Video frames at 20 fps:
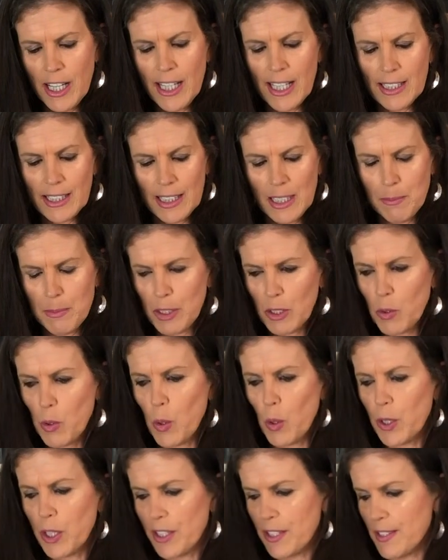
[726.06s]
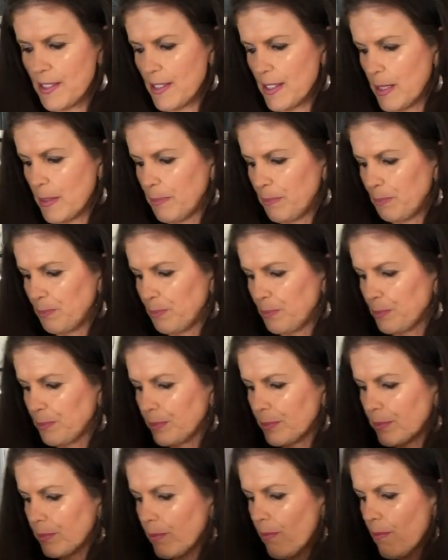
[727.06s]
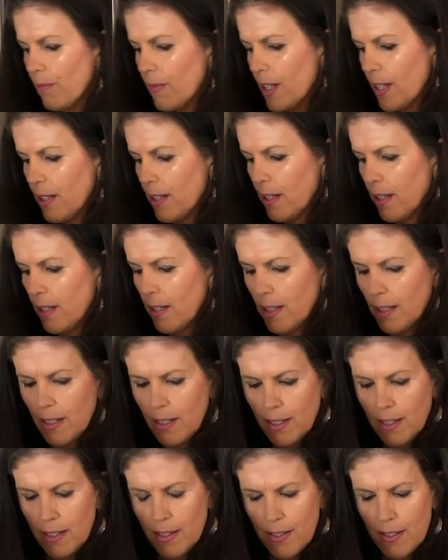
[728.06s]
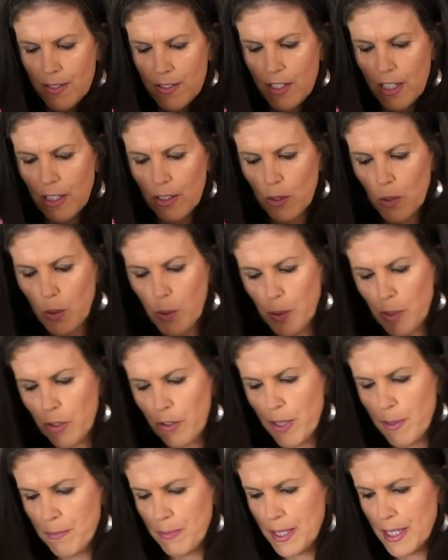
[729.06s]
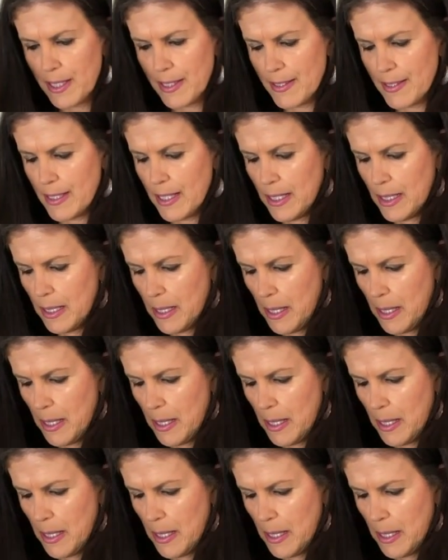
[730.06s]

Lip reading: cut them in quarters. So I'll quarter up these